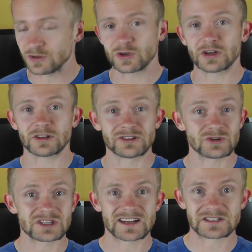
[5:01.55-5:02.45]
You can
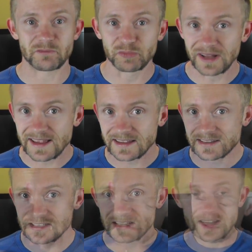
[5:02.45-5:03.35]
use it as a
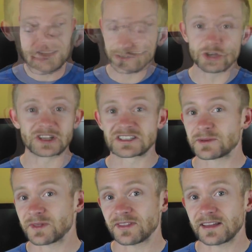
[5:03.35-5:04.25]
blanket. You could
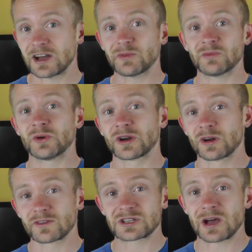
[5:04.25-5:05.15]
zip the thing up and put it
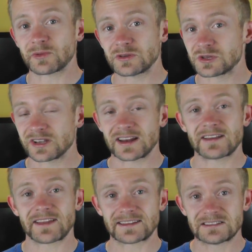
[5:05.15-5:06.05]
over top of you so you can
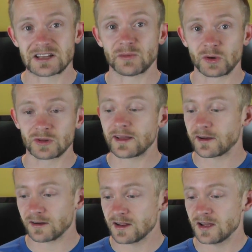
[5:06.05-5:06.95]
have that double
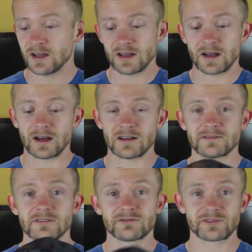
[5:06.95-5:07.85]
layer
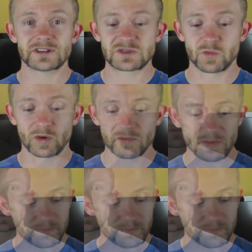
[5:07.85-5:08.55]
of fleece warmth.